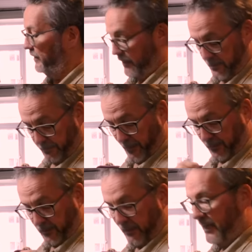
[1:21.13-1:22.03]
it's a
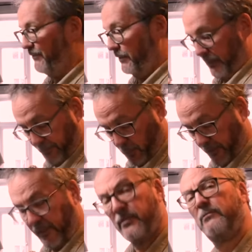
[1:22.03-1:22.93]
pen that I have in my
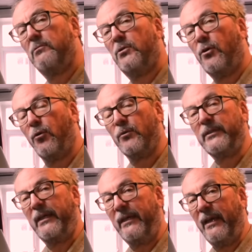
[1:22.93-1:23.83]
pocket all
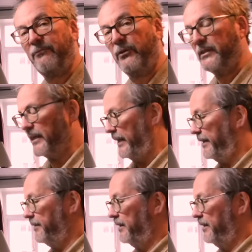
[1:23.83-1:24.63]
day, every day.